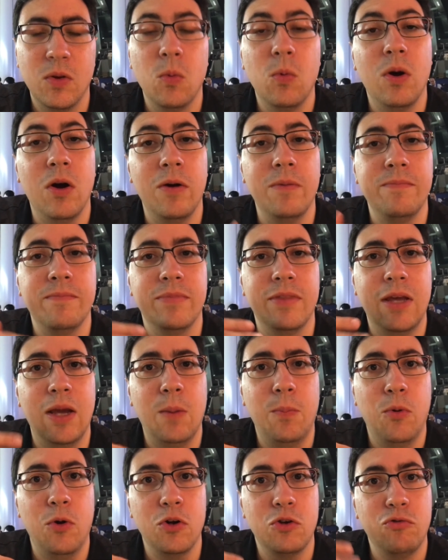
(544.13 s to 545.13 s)
Well, the
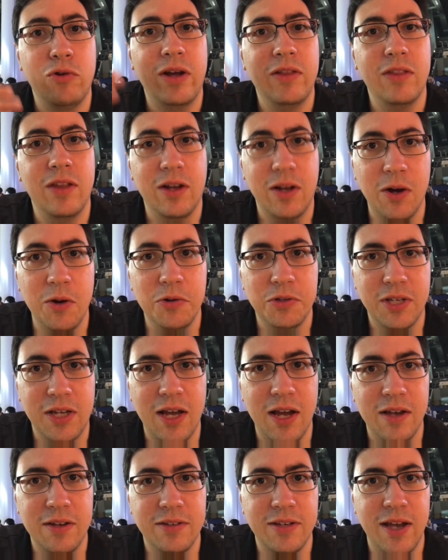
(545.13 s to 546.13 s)
airport train that goes to
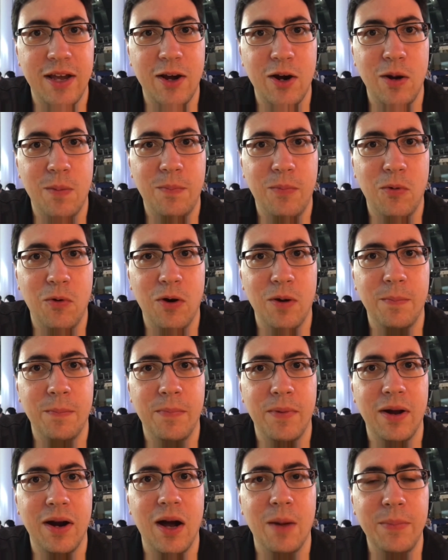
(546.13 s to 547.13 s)
Kansai Airport,
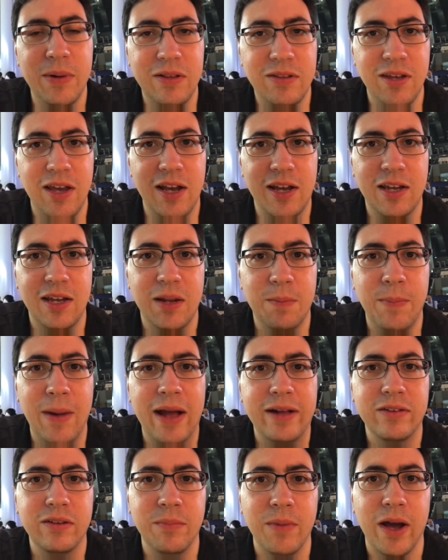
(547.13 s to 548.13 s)
but I'll be taking it
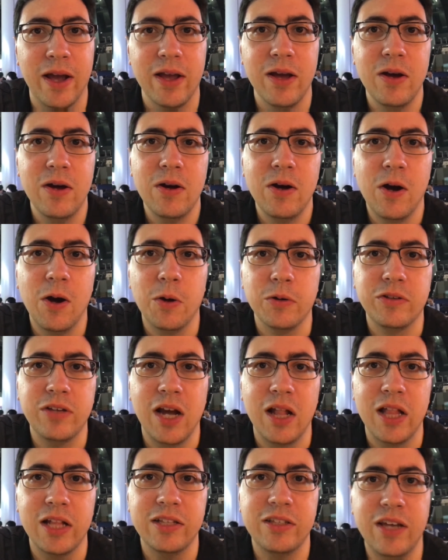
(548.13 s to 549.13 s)
back to my
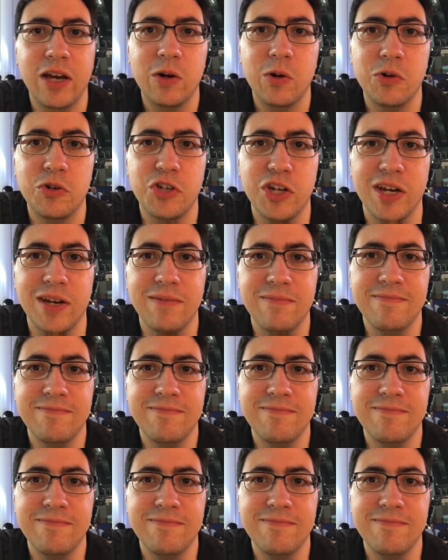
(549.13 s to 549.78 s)
hotel in Tennoji.